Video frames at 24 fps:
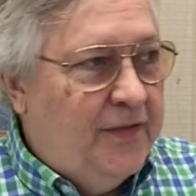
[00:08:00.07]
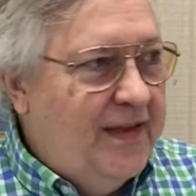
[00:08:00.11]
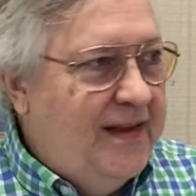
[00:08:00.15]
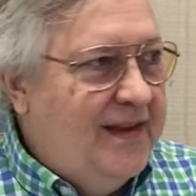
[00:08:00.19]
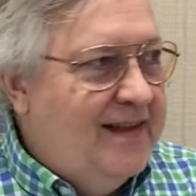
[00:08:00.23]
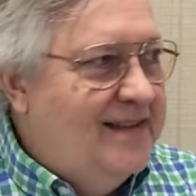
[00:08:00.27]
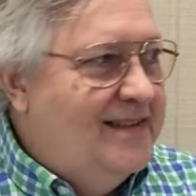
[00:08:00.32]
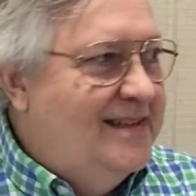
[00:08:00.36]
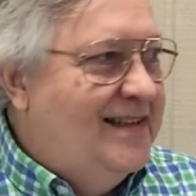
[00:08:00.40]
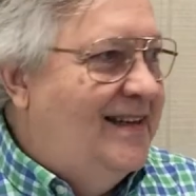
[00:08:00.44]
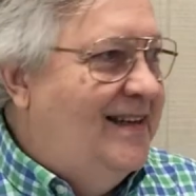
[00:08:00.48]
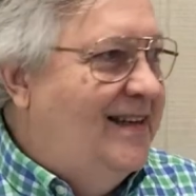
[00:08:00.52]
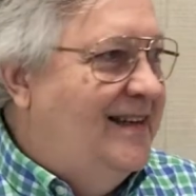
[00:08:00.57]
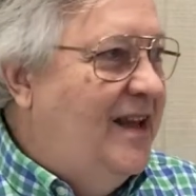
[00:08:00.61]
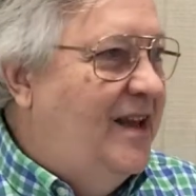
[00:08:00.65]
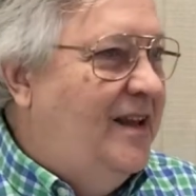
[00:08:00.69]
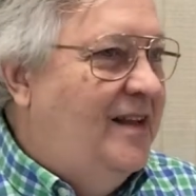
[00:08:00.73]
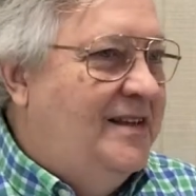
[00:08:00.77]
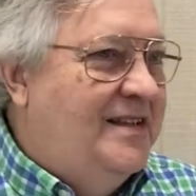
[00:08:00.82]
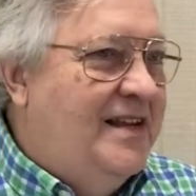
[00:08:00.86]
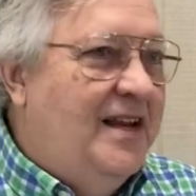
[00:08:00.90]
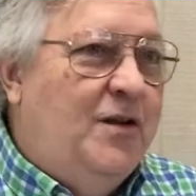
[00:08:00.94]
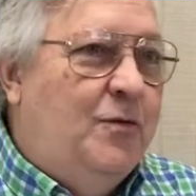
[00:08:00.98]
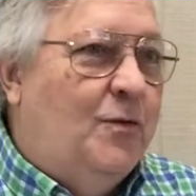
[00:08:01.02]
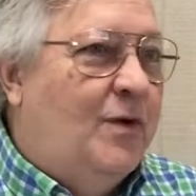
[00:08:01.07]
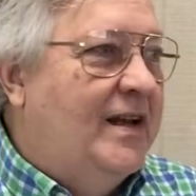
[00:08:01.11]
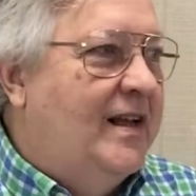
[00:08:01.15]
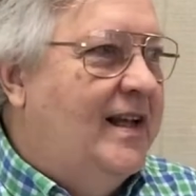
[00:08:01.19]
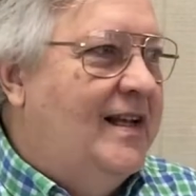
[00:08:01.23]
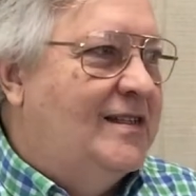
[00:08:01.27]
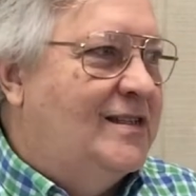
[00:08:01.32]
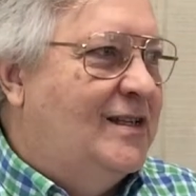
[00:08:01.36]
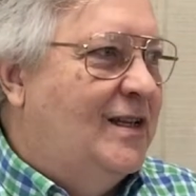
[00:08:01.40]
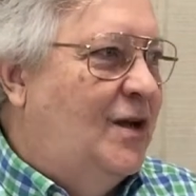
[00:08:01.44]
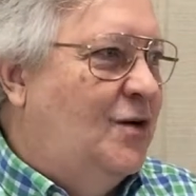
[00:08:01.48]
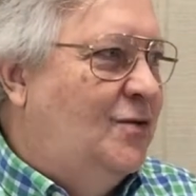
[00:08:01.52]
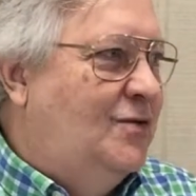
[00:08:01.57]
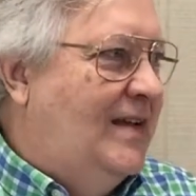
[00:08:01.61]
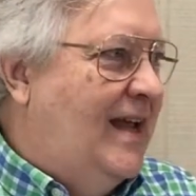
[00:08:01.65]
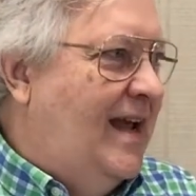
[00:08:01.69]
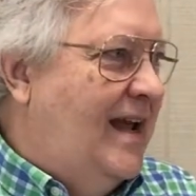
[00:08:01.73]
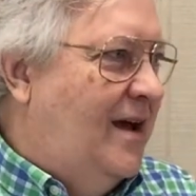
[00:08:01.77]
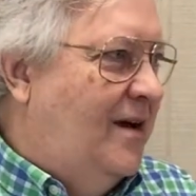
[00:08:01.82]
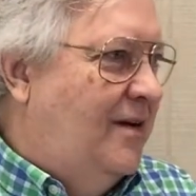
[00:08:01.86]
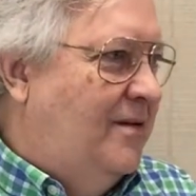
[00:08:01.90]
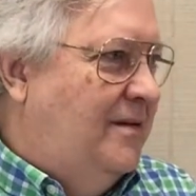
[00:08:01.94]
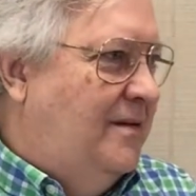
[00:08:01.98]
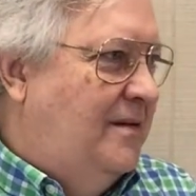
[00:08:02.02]
thing is that it didn't, she didn't want to get slowed
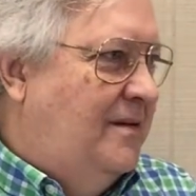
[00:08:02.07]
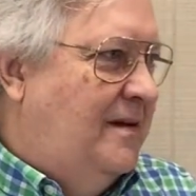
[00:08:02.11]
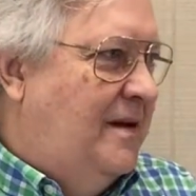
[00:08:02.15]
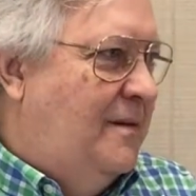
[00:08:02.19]
down.